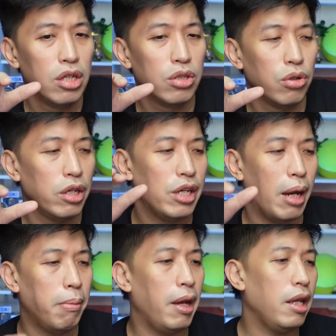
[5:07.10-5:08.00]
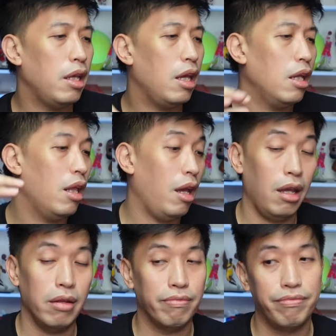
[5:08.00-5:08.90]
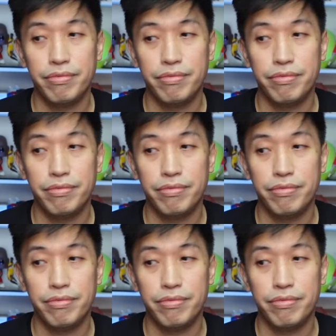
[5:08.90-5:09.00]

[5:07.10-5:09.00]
So I jammed my nail, and